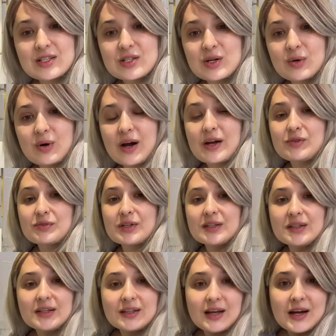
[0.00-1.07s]
so I
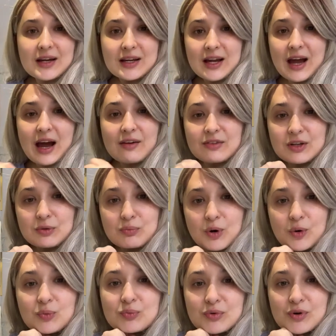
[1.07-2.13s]
really like having
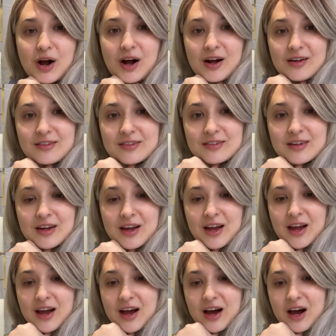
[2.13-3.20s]
bone broth
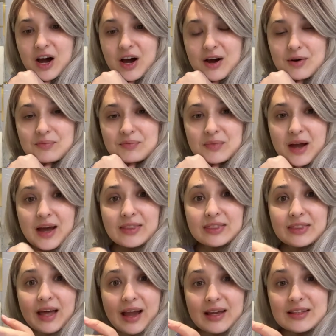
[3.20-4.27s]

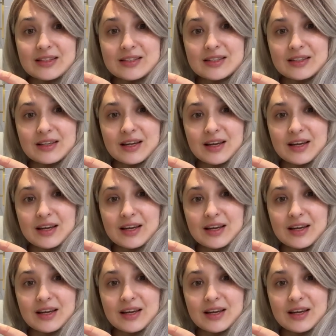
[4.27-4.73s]
at night.